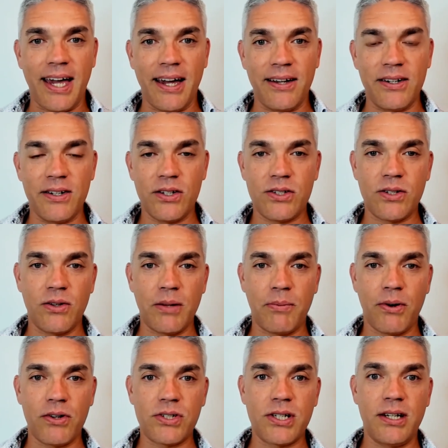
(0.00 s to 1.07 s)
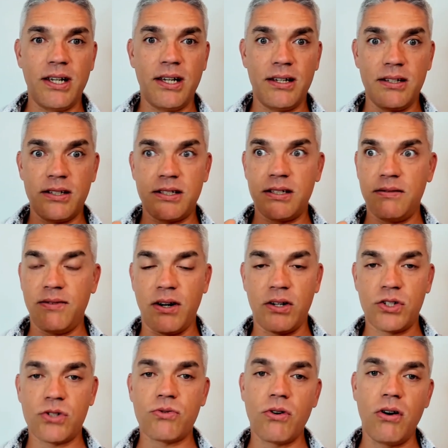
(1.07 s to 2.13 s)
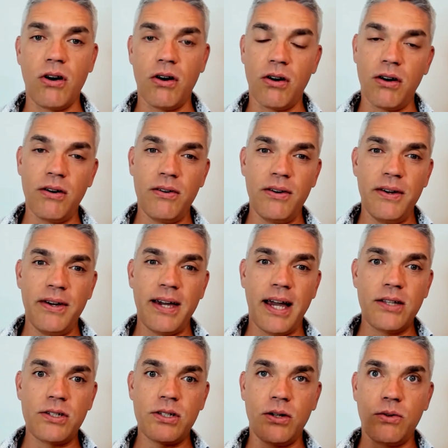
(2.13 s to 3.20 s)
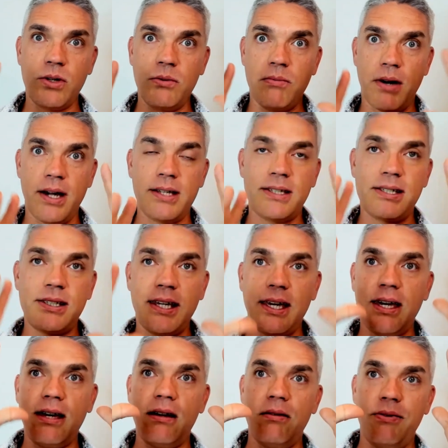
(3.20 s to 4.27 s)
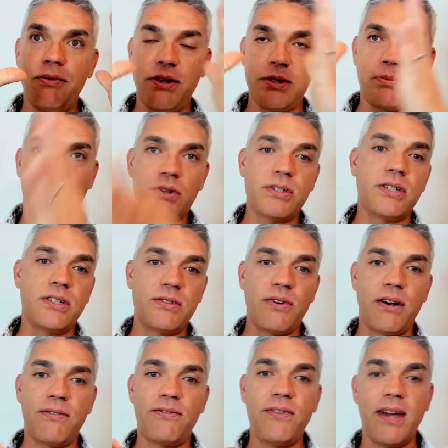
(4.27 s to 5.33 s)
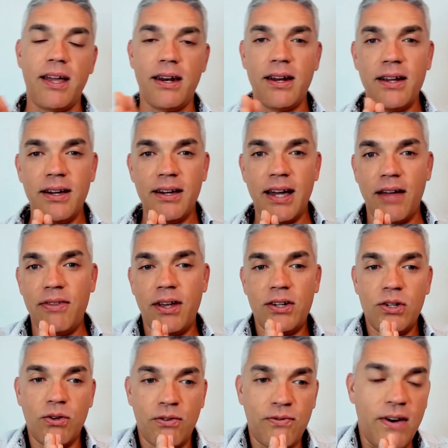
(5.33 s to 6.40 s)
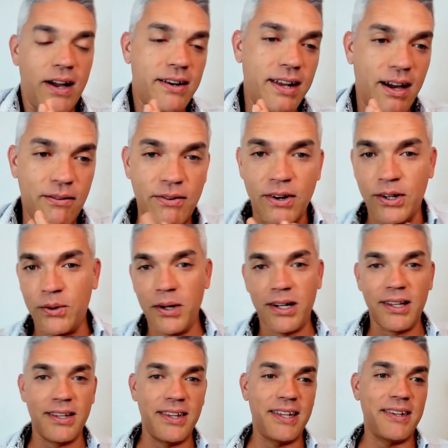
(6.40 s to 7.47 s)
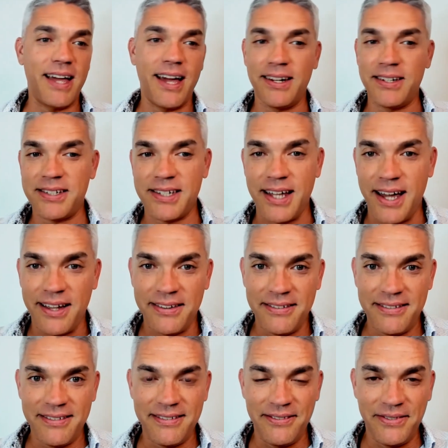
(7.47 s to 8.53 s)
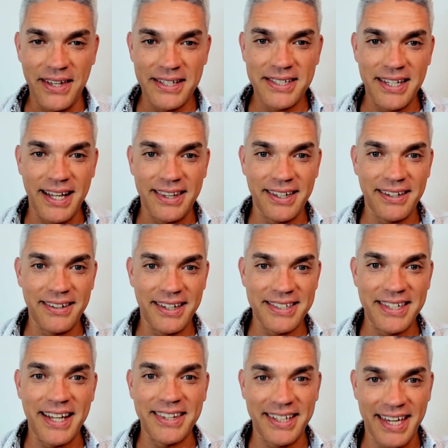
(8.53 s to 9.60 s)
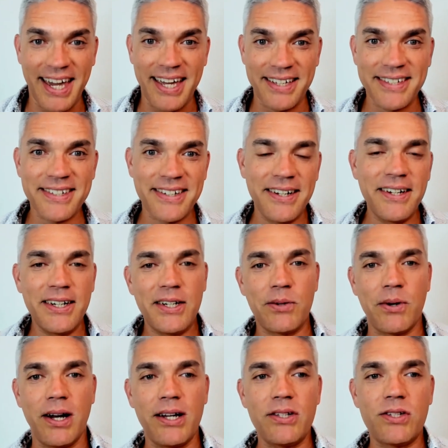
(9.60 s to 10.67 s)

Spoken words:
And so the person is very strong, and so you might see this person is very fit, and then you'll find out very quickly that that's not the case, right?